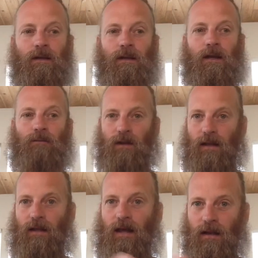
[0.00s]
and when I
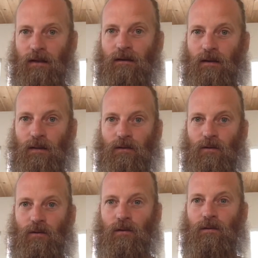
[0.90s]
got into the
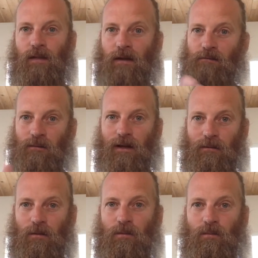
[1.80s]
door, that's when I
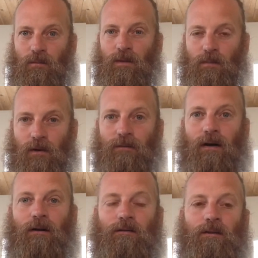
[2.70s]
wrote the book
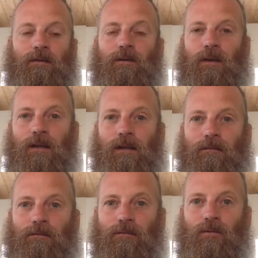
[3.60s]
Follies of an Awakening
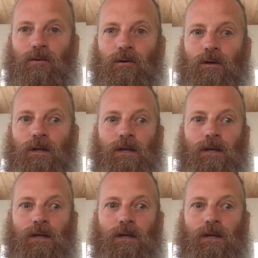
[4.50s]
Fool,